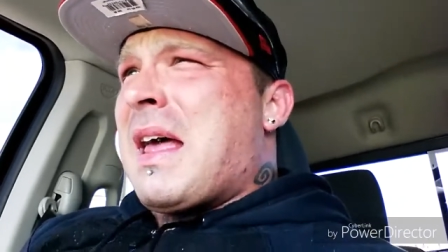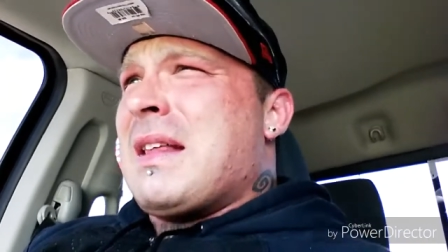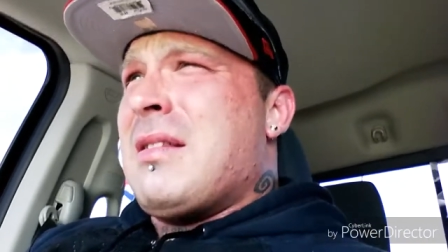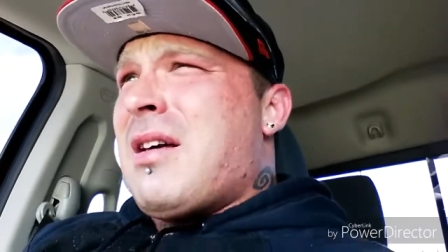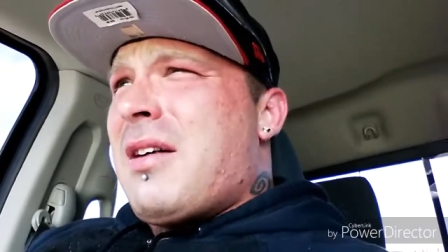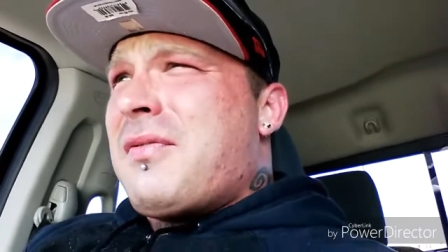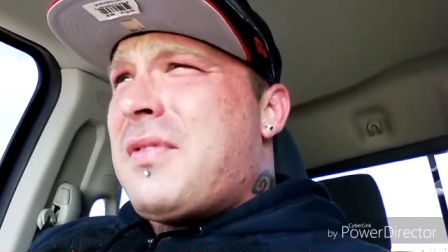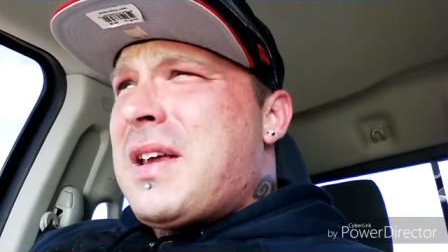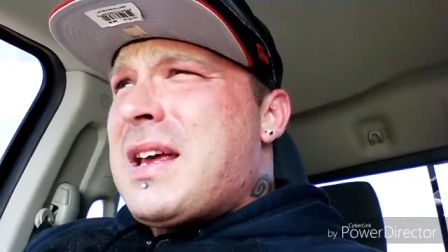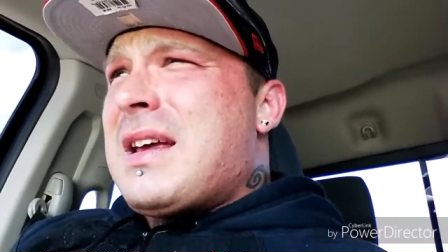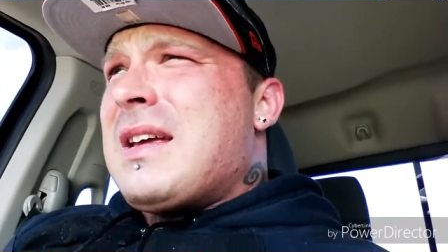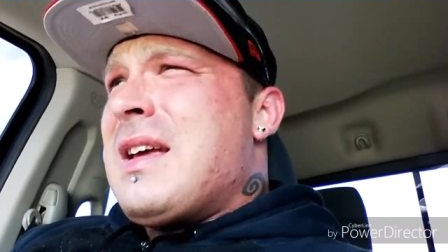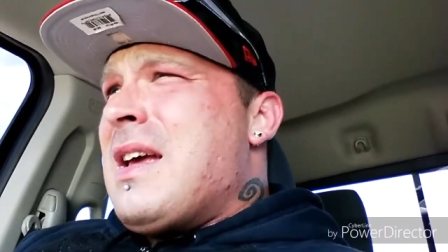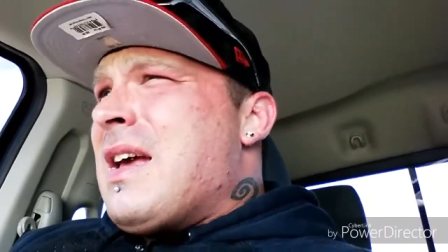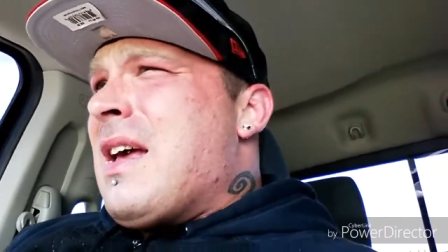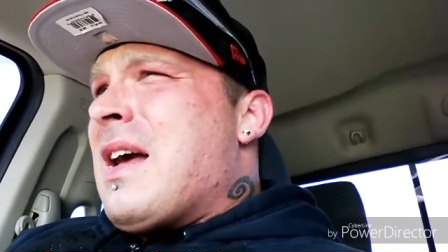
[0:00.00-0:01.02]
I loved
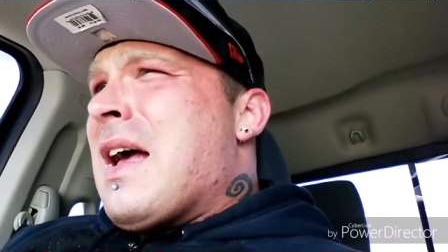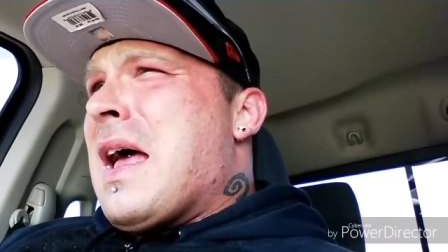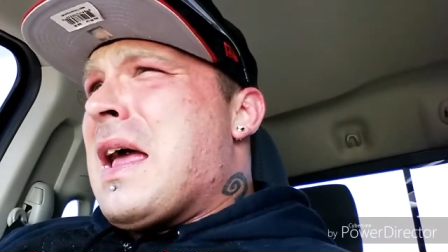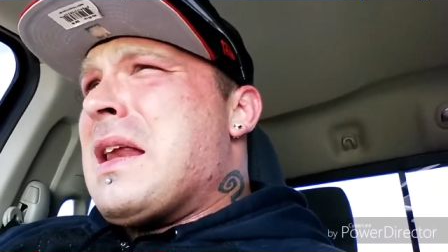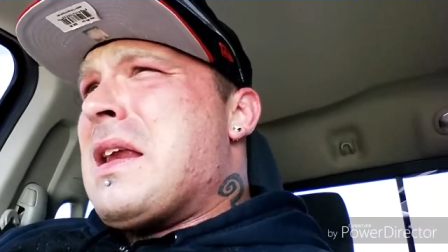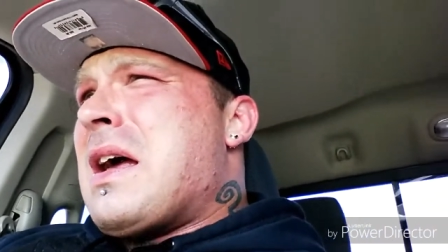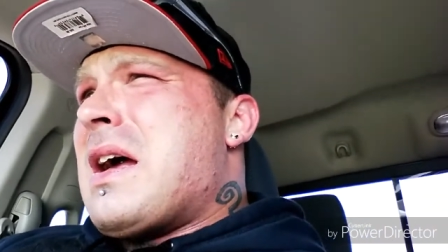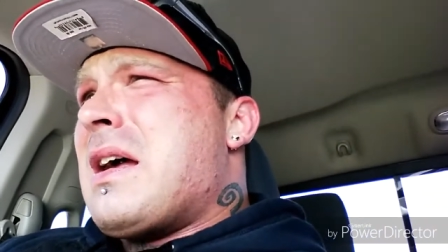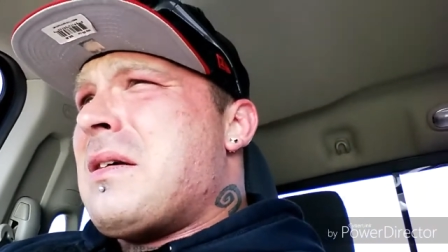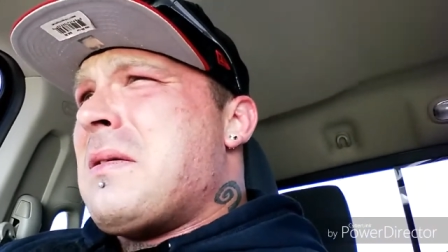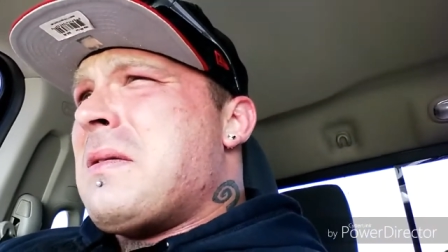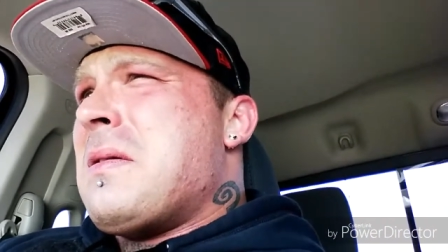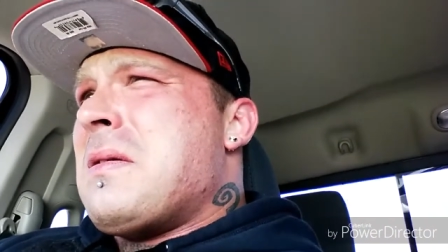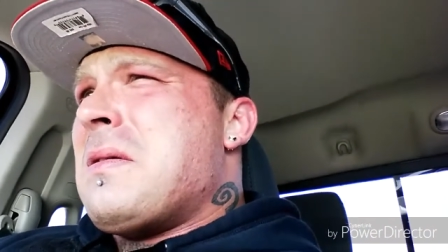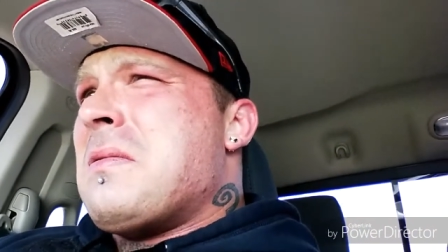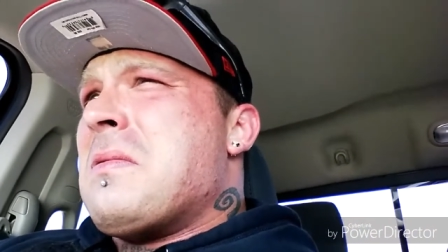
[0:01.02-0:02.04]
it, and
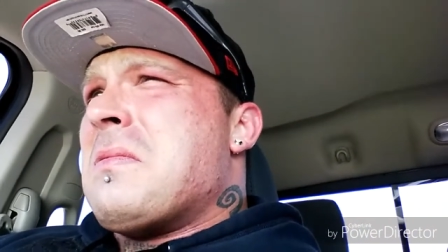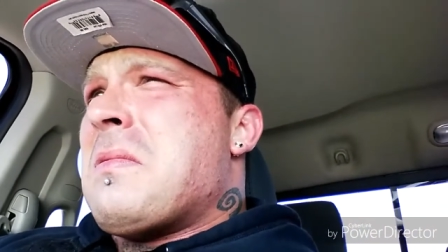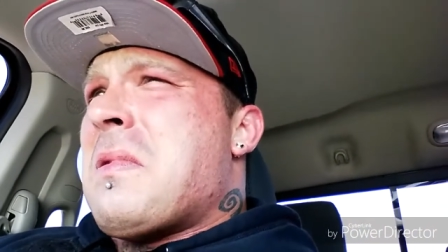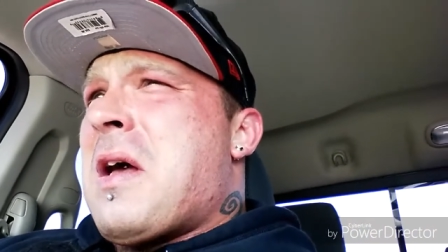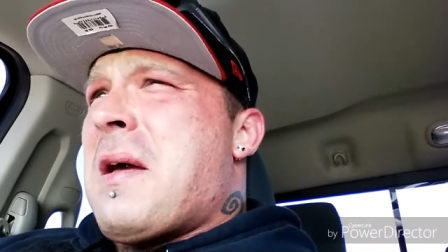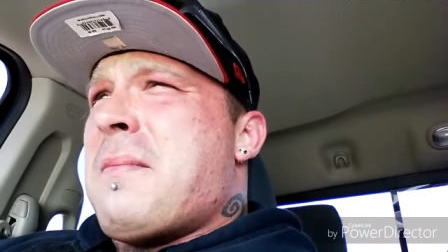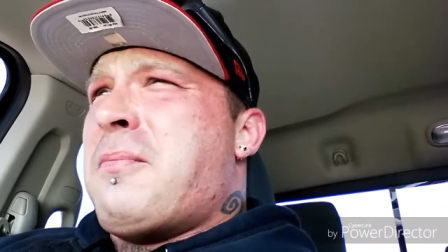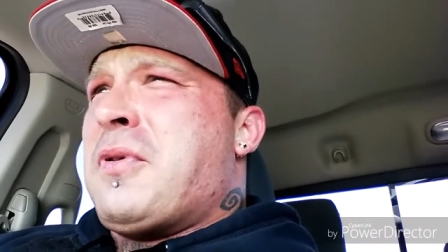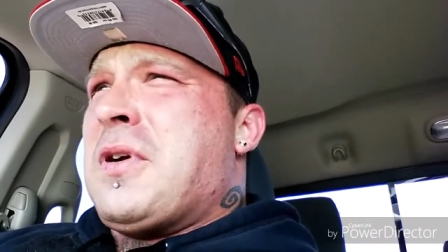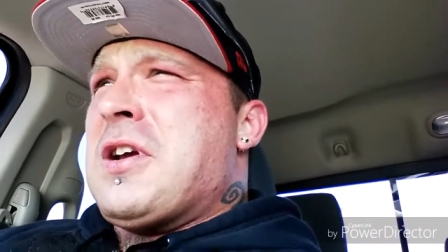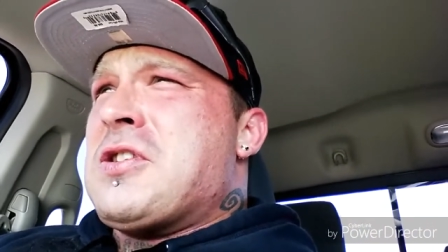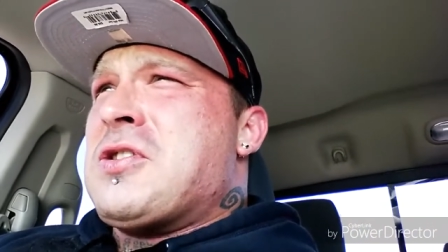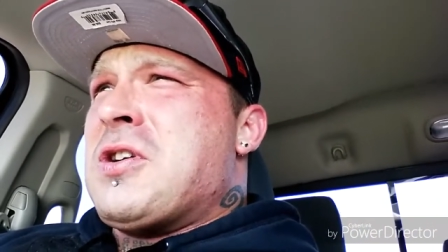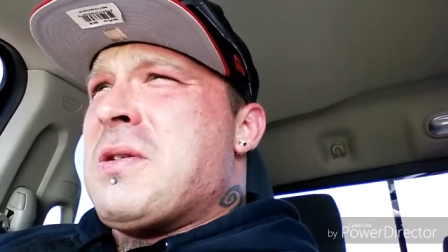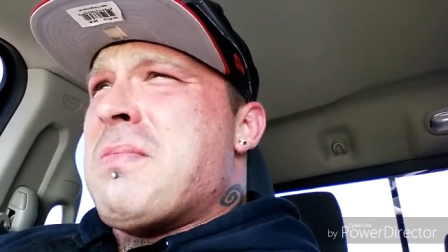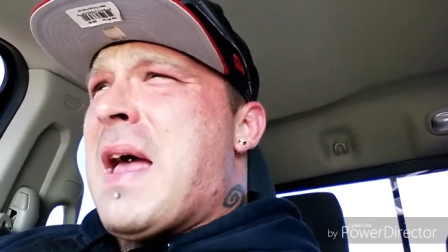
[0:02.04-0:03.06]
uh, I'm
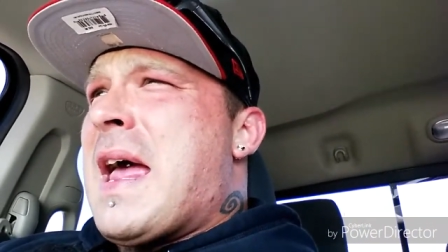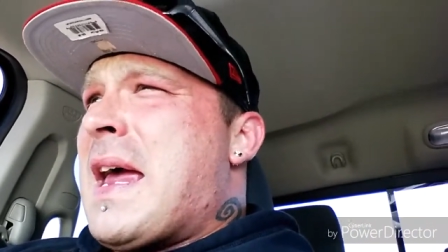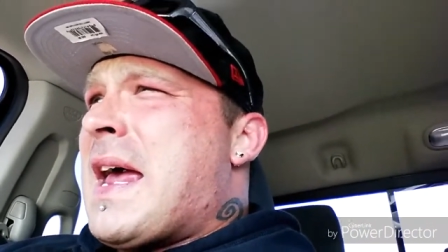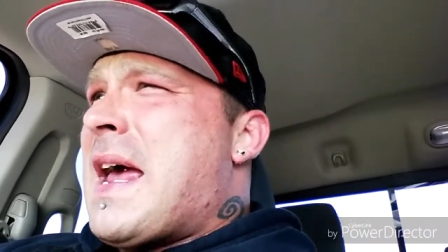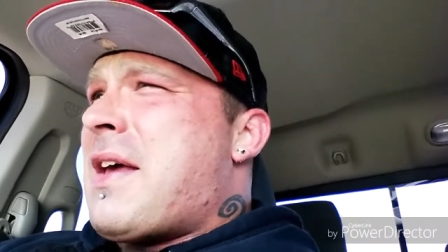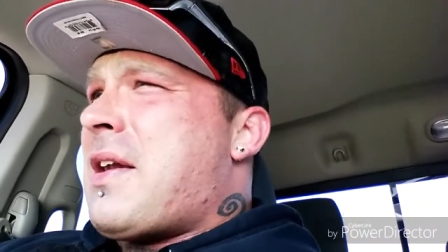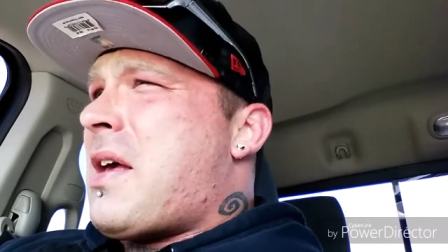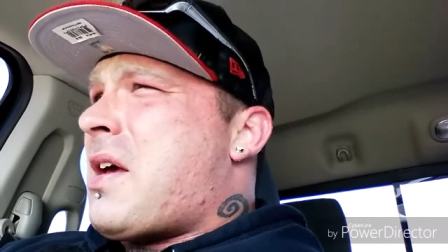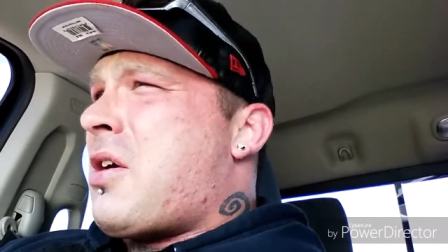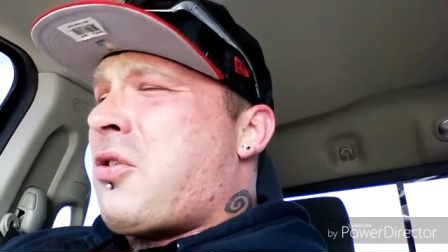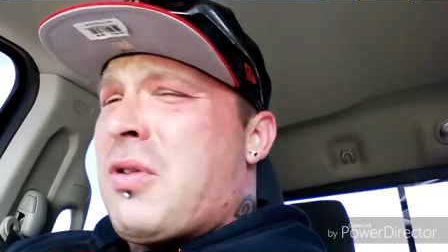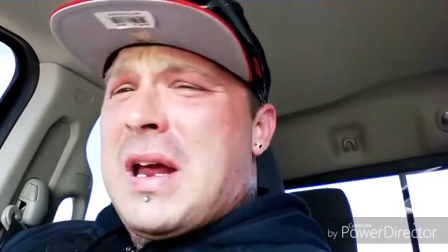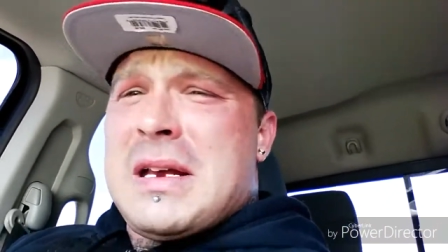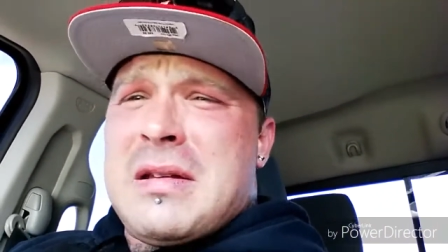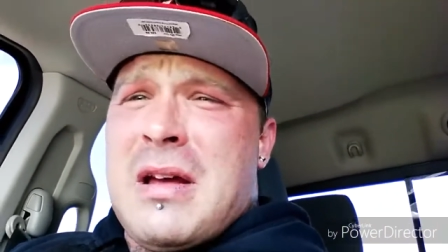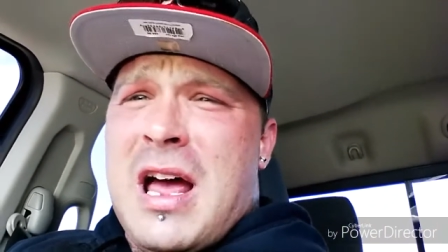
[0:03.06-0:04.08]
pretty sure Matt had a
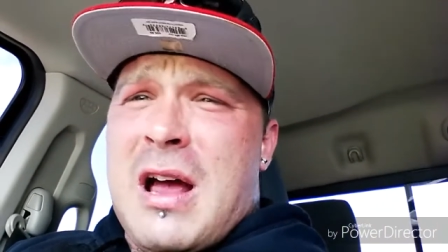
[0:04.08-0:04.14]
great